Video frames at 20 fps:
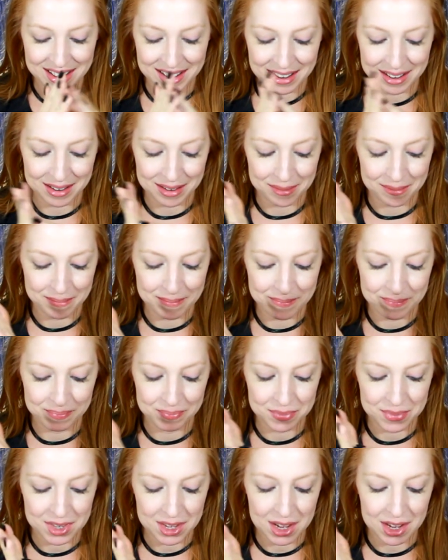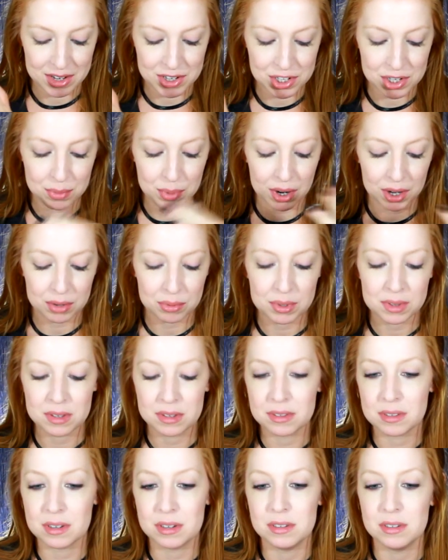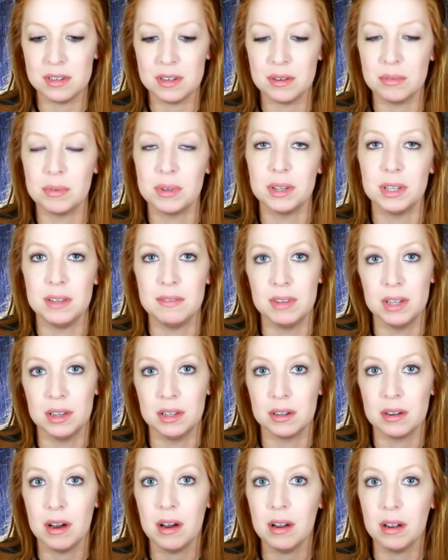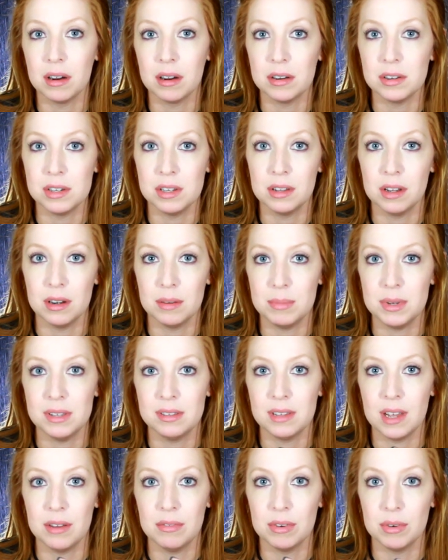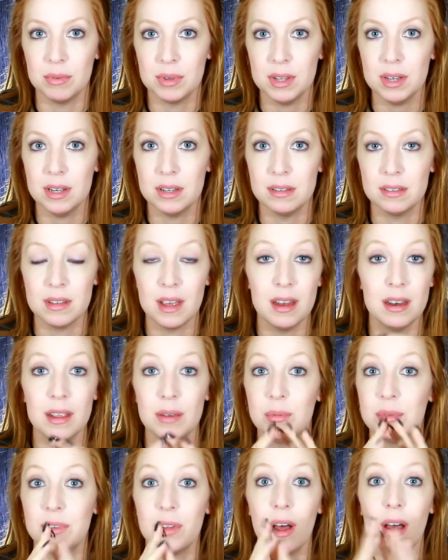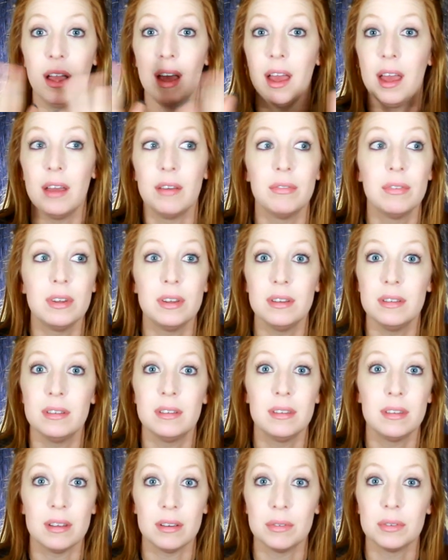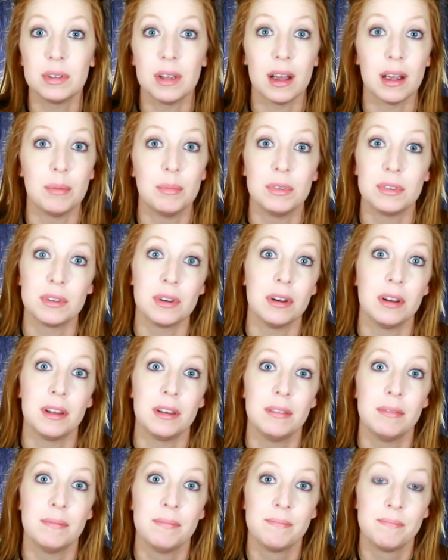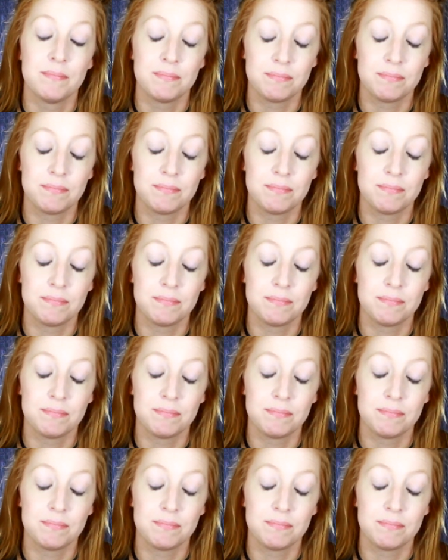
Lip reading: And she brought it with us because she didn't want to leave it in the car. She thought it'd be safer with us. And it was, every single dime was gone.